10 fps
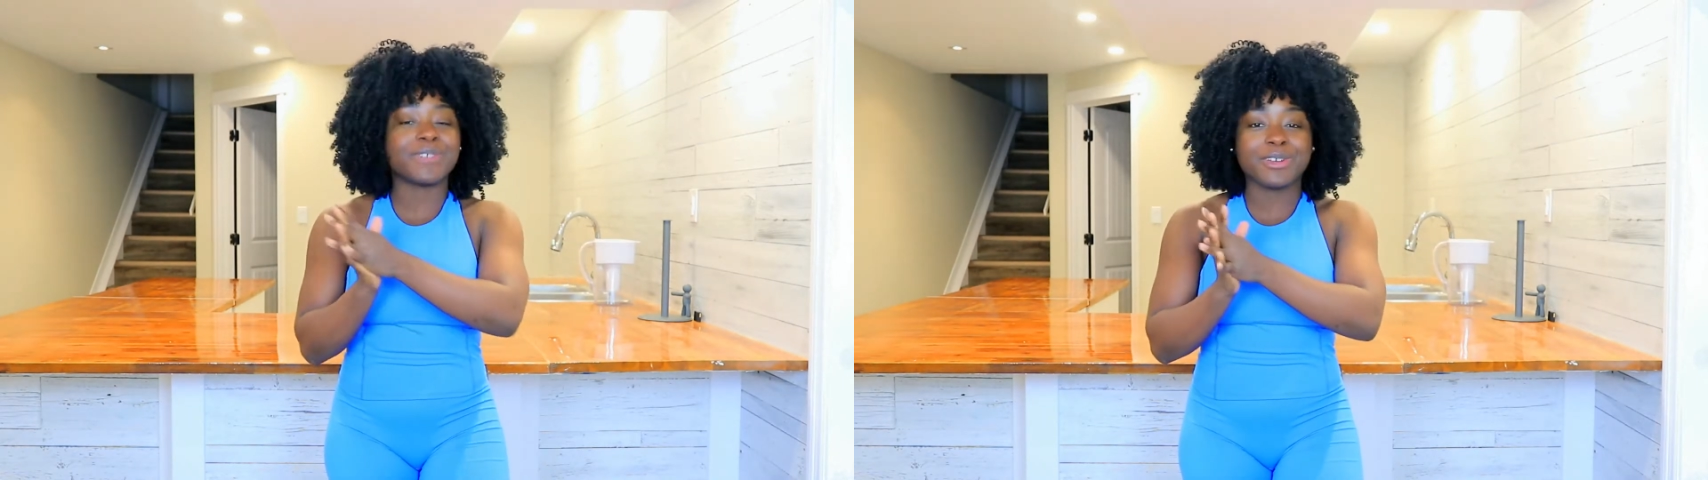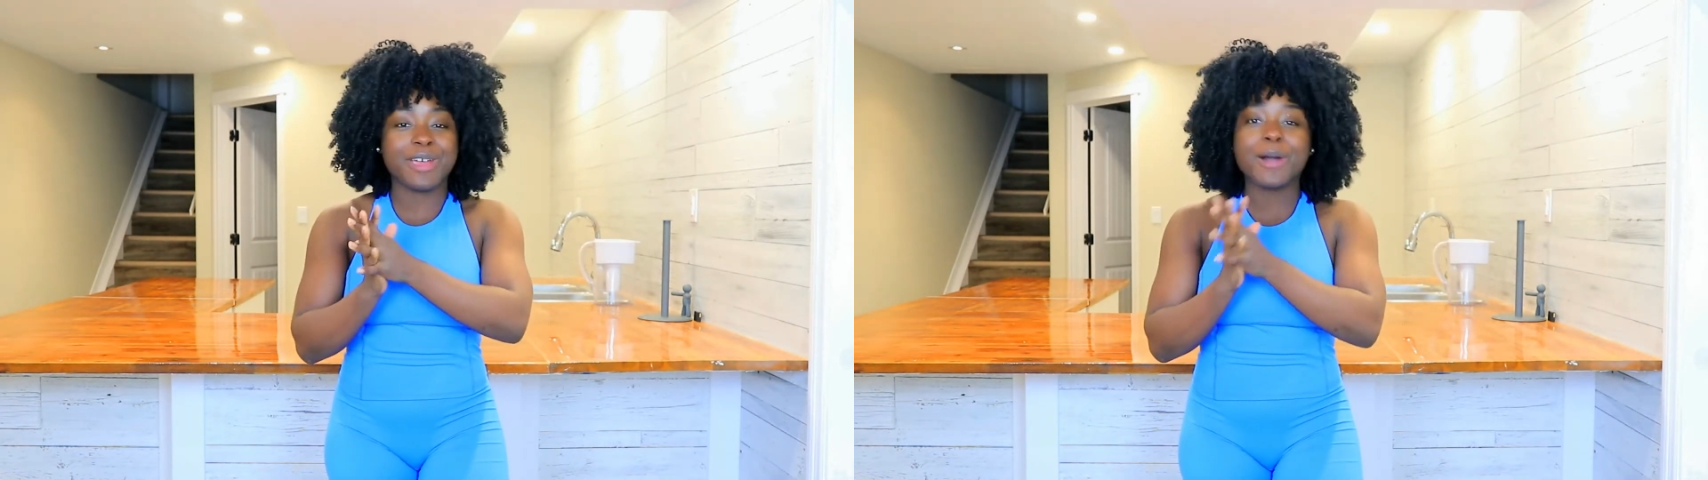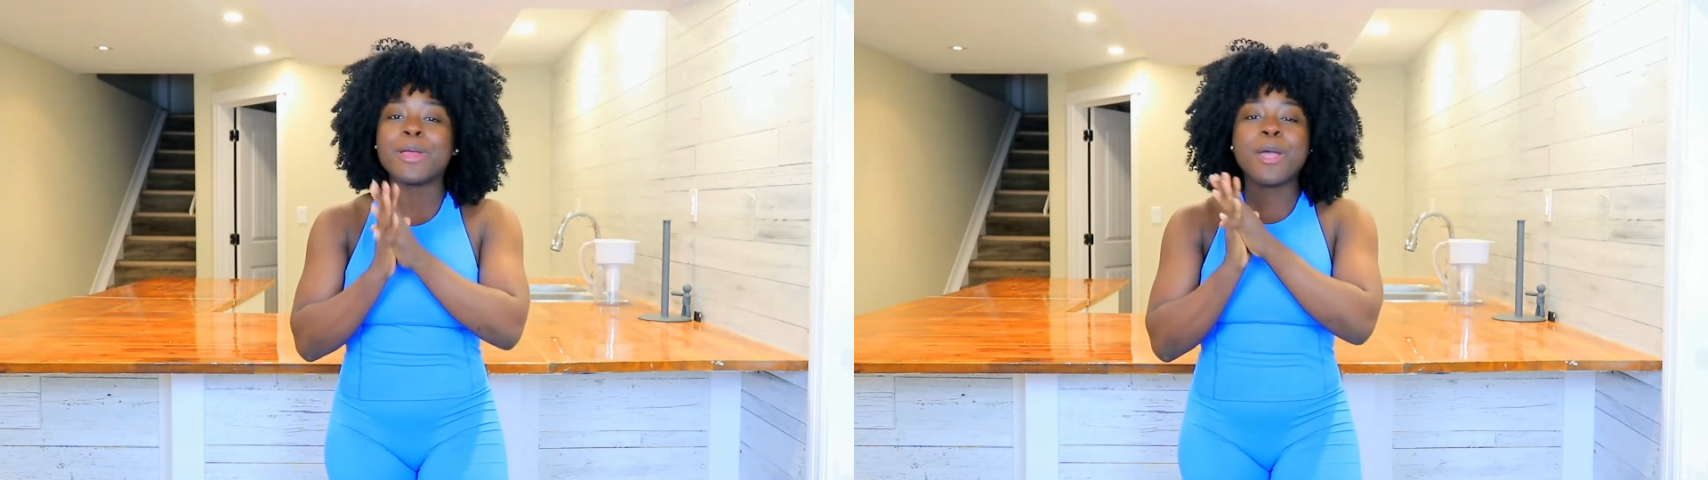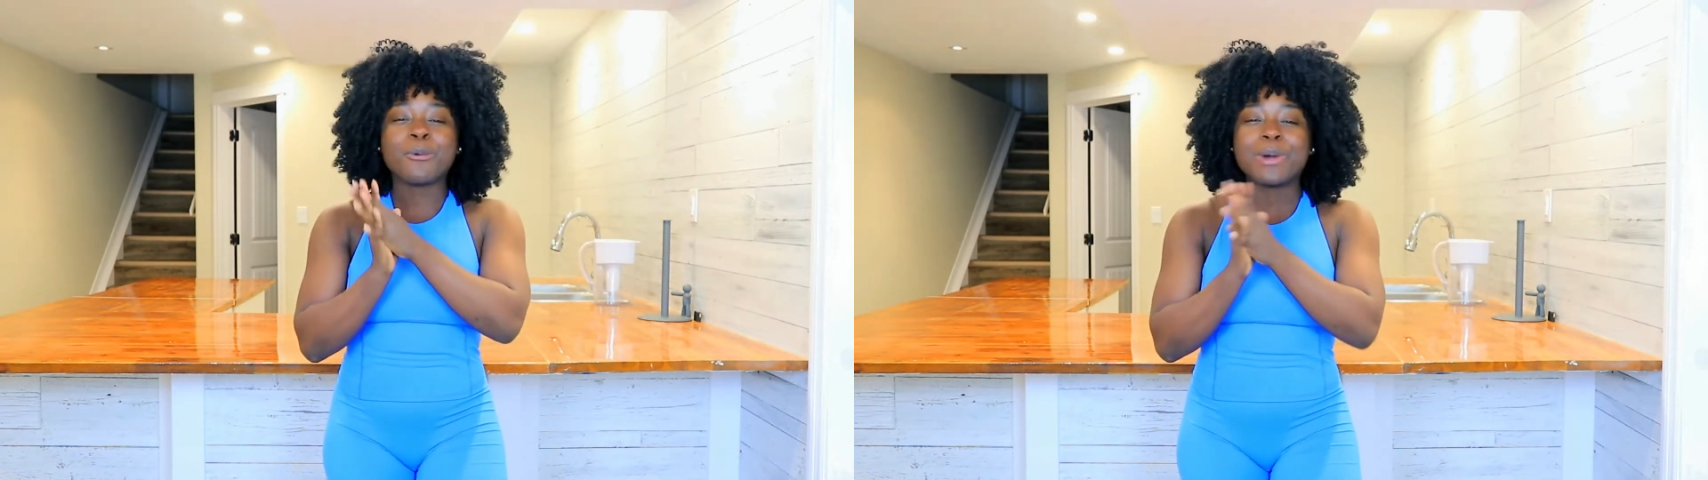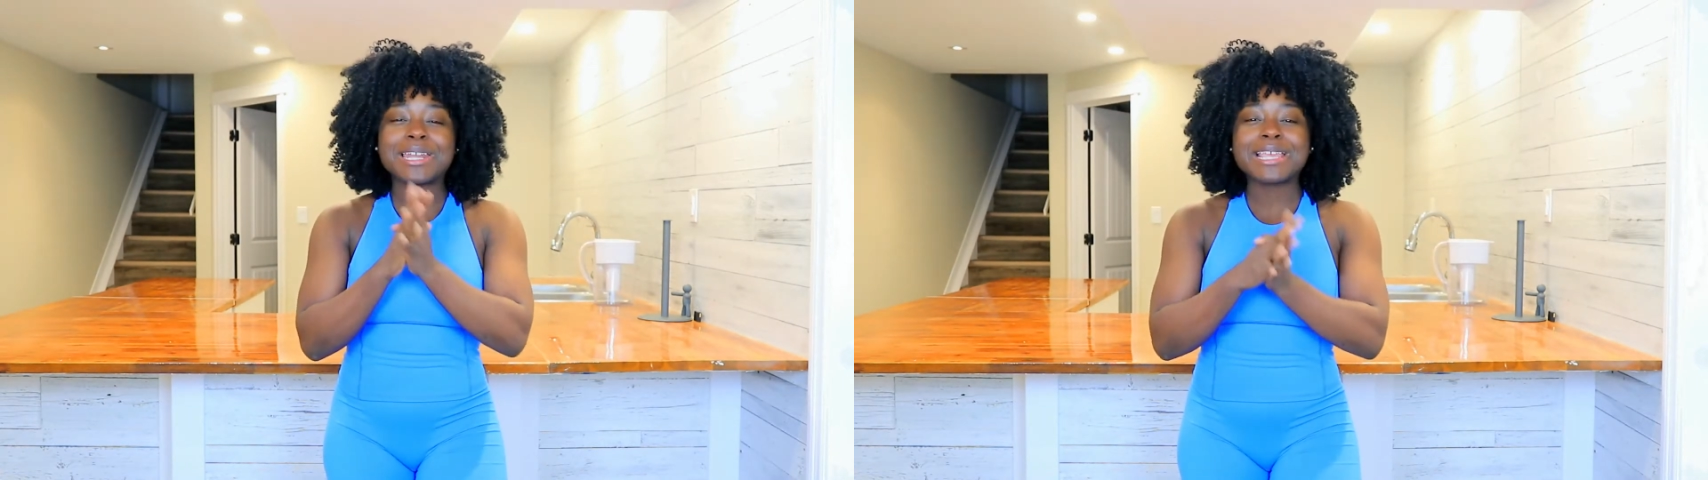figure out
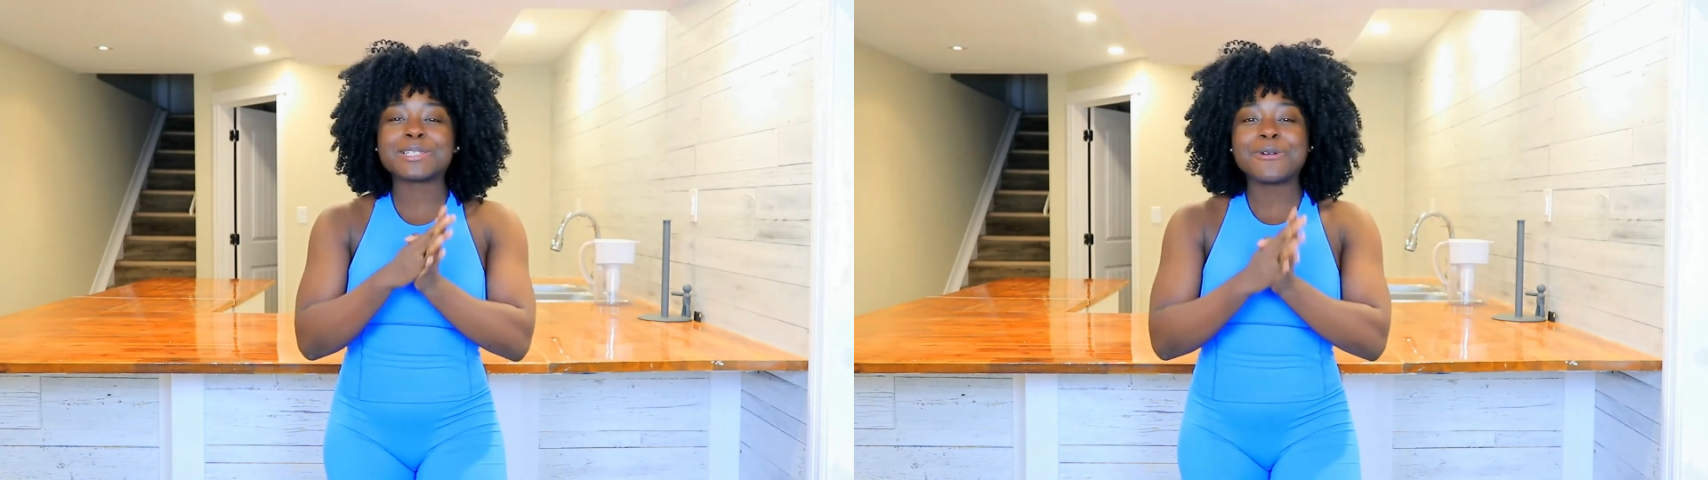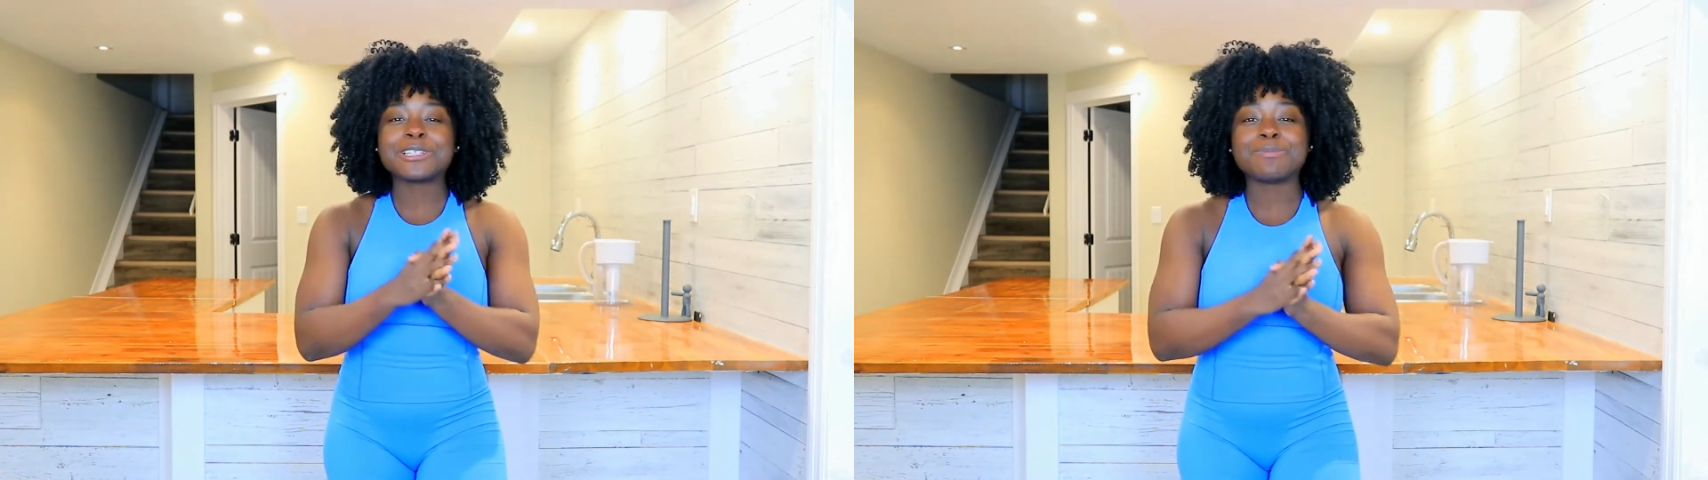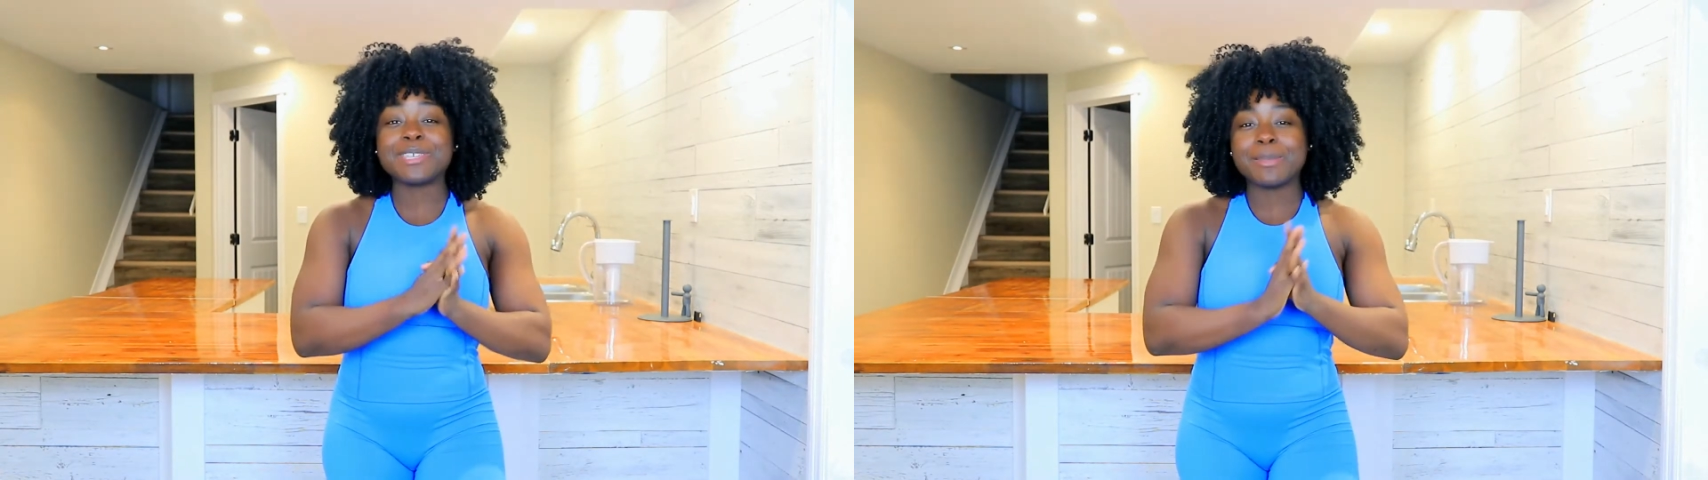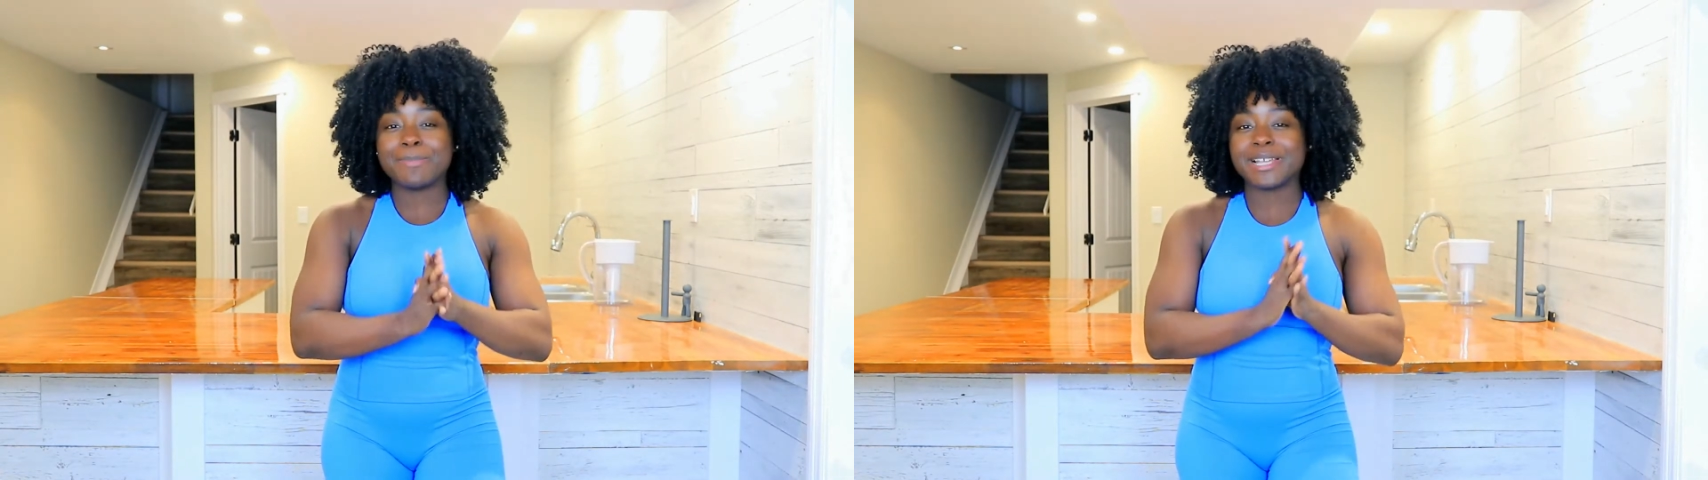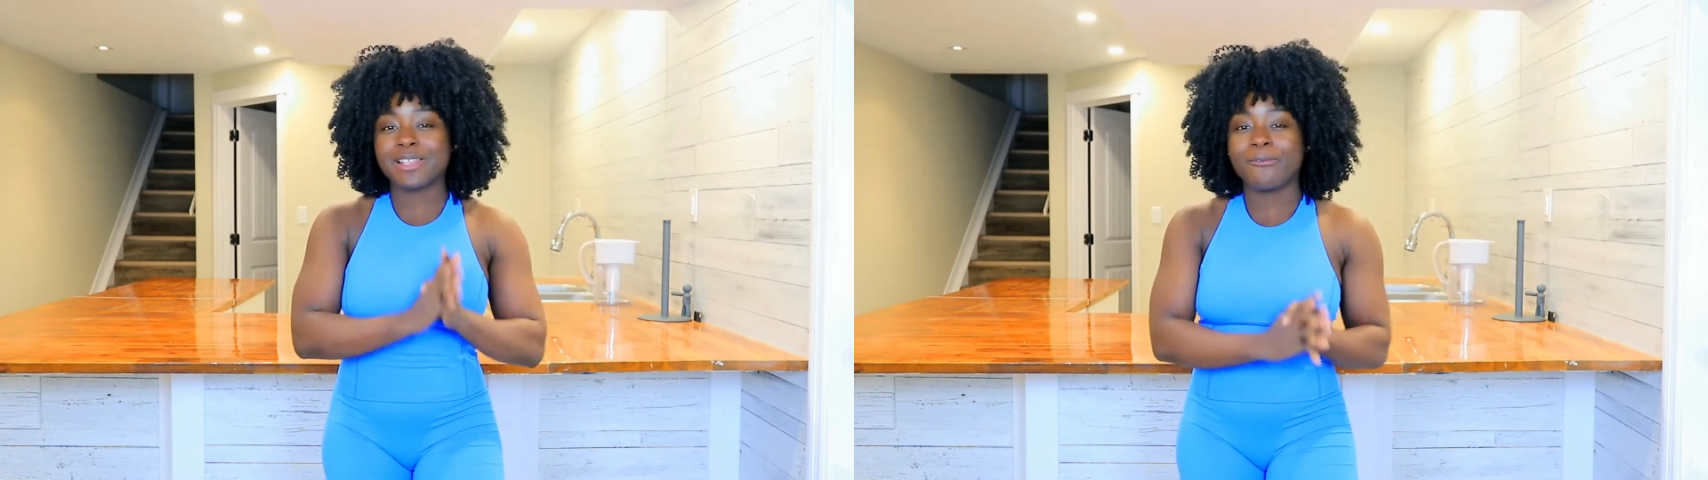what is going to be the
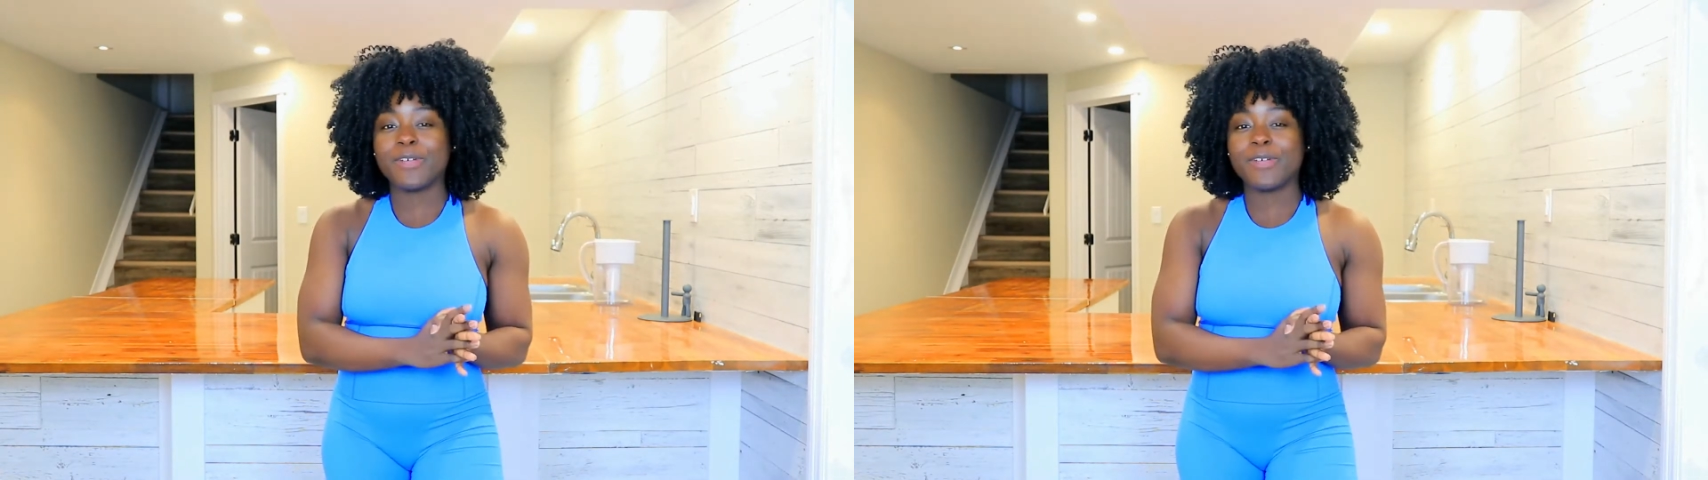best